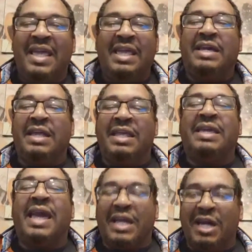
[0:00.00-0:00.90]
He
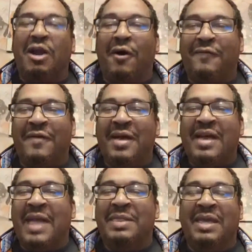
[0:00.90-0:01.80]
got cut off,
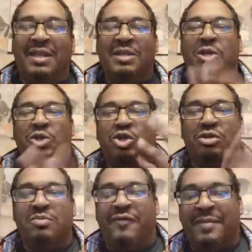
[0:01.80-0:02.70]
and then you shoot
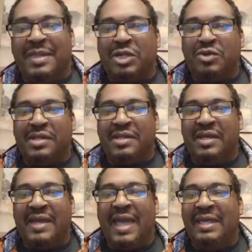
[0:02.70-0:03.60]
him with some
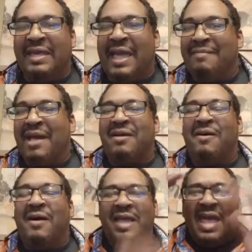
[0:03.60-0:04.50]
electricity, and he came back on.